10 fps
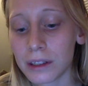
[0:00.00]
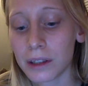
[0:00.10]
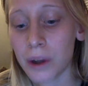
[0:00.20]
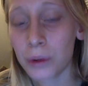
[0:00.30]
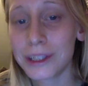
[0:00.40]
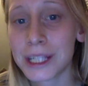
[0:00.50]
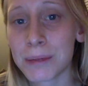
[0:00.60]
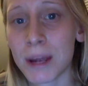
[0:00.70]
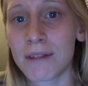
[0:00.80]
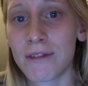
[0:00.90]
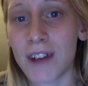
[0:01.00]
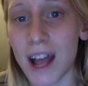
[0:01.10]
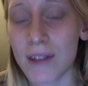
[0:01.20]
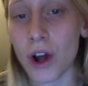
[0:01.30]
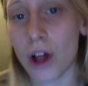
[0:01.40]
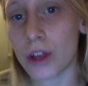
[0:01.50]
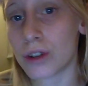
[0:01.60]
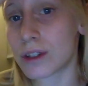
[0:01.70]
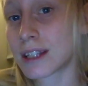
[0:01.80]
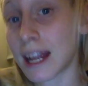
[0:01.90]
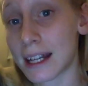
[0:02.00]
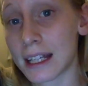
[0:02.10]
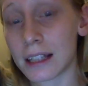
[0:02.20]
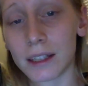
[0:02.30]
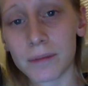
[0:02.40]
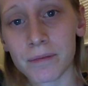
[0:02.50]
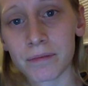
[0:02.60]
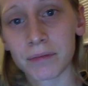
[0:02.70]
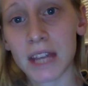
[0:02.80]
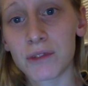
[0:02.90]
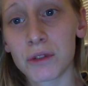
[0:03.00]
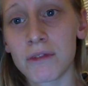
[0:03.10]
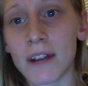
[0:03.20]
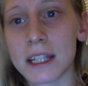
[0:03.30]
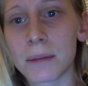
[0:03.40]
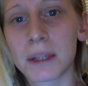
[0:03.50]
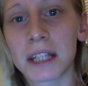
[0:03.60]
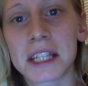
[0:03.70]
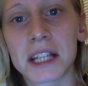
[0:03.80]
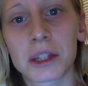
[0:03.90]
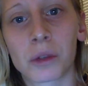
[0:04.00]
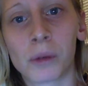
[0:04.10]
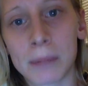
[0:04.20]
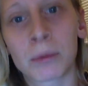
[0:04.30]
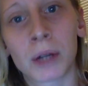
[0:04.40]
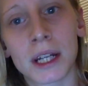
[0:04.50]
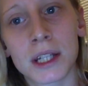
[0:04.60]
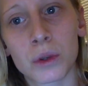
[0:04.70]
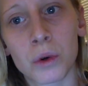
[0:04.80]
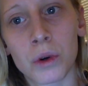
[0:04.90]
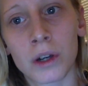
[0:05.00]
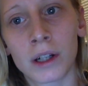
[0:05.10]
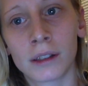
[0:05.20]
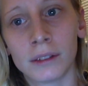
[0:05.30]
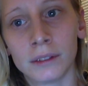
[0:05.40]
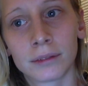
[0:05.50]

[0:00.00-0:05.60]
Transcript: only spend $5 technically if you find something that's like the right price or